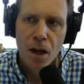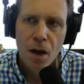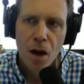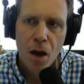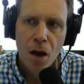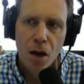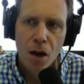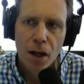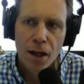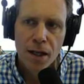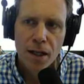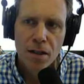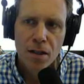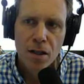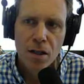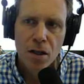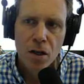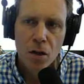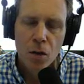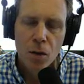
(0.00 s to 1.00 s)
all I need to
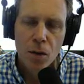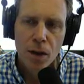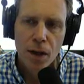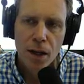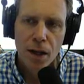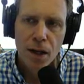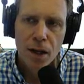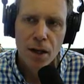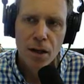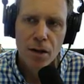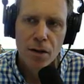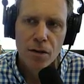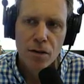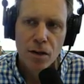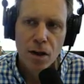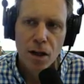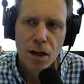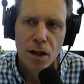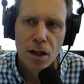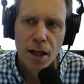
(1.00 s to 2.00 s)
do is
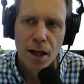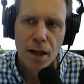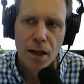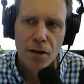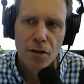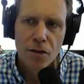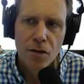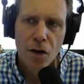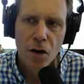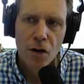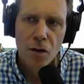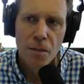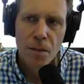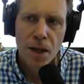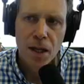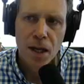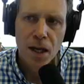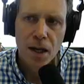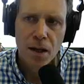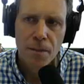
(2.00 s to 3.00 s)
click Start
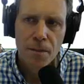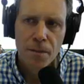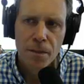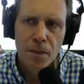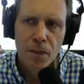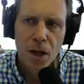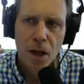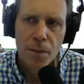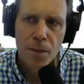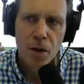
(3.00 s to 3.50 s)
Meeting up